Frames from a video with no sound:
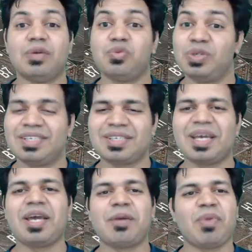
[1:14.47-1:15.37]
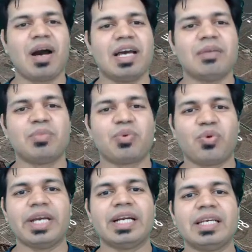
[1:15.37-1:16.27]
And with this aim, I am
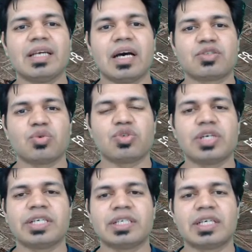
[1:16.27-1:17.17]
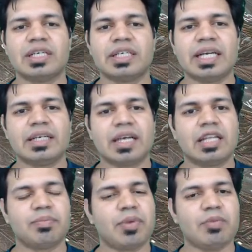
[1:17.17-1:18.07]
creating the associated content
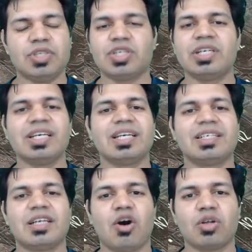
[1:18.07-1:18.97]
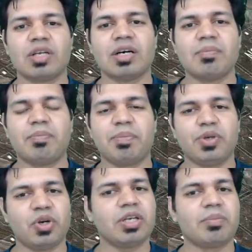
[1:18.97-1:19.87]
and publishing it on the
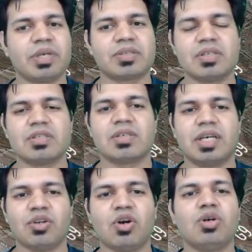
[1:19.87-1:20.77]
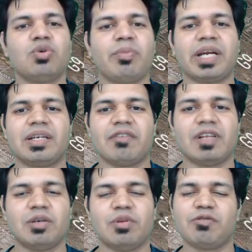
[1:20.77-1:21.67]
periodic basis in order to make it
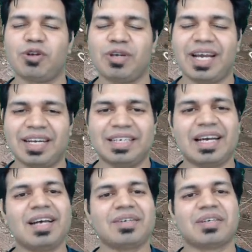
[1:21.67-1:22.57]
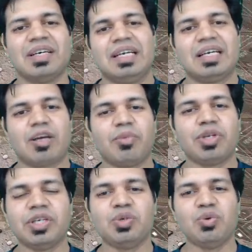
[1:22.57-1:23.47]
available for the entire
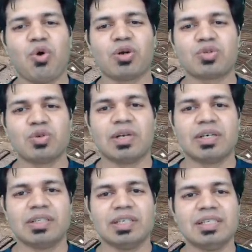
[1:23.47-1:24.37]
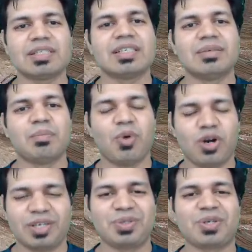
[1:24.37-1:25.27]
community who wants to learn these
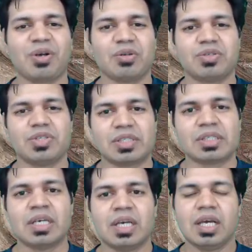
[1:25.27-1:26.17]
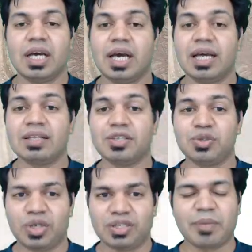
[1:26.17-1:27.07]
modern technologies and
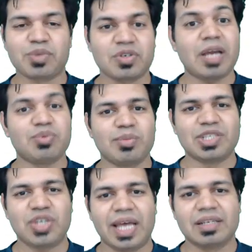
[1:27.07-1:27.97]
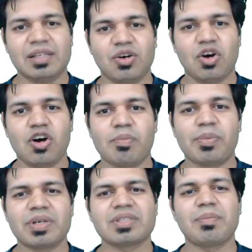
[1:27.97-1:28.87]
you can subscribe to my channel or
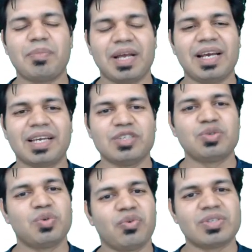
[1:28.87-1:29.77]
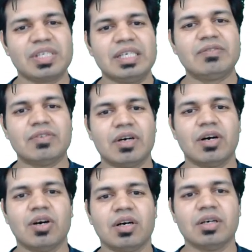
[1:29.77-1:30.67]
press the bell icon to receive
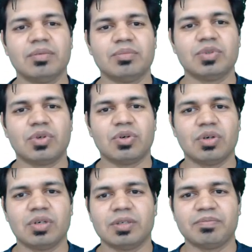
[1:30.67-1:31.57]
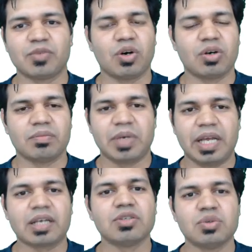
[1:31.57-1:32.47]
uh, you know um, or
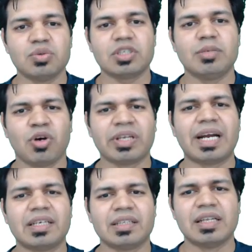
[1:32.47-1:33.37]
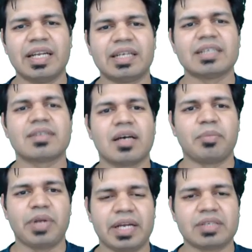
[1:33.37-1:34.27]
bell icon to keep on getting the latest
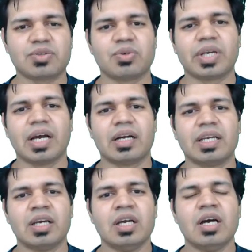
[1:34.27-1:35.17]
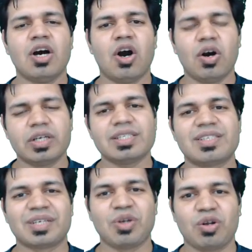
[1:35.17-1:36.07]
updates regarding
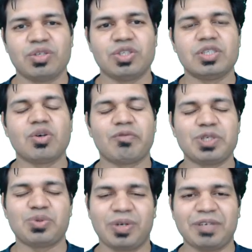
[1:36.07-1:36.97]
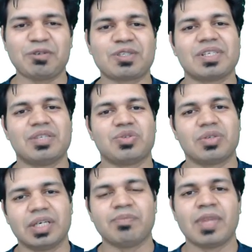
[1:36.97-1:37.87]
hottest technologies of the 21st
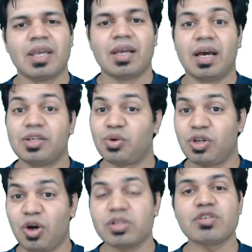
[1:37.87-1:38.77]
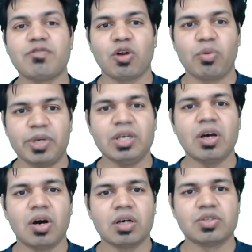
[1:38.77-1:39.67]
century and you can also follow me
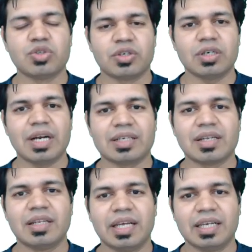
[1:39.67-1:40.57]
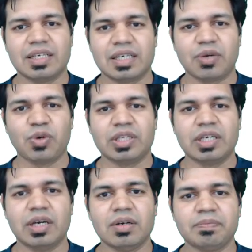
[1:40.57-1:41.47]
on twitter at the link given
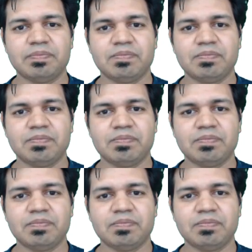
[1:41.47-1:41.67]
here